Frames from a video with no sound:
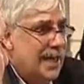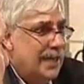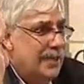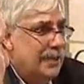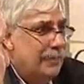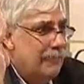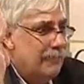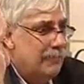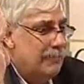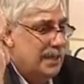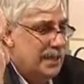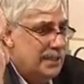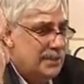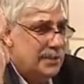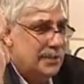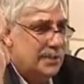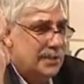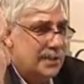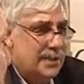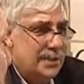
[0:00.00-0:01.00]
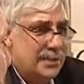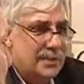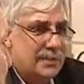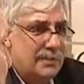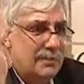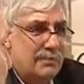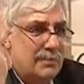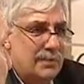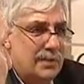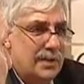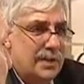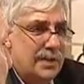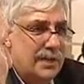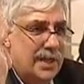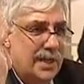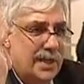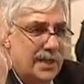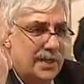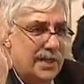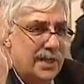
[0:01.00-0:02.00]
an information system
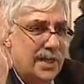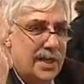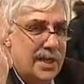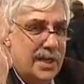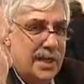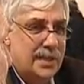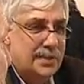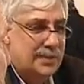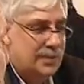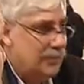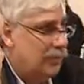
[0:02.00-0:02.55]
than a